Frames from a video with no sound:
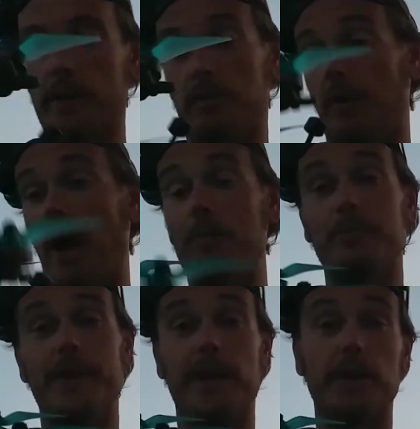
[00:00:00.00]
I'm
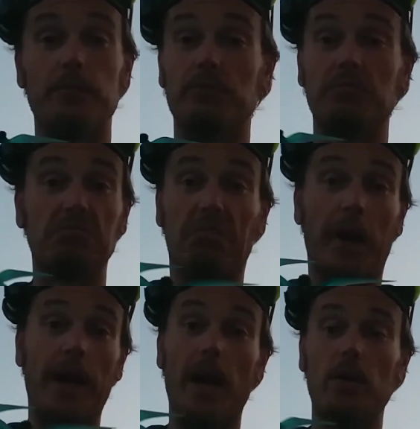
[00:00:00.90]
digging them right
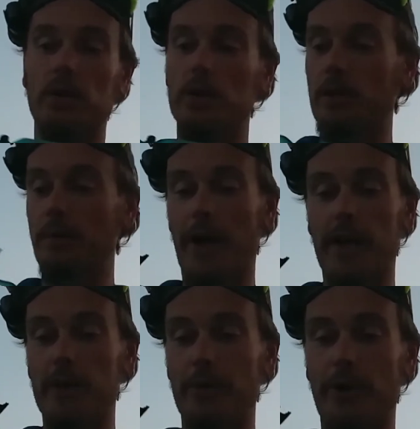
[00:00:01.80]
now. I'm not hating them
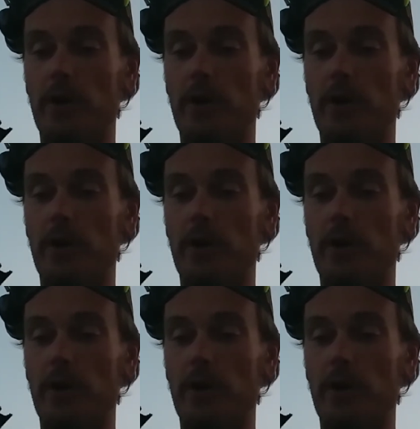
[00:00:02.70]
at all.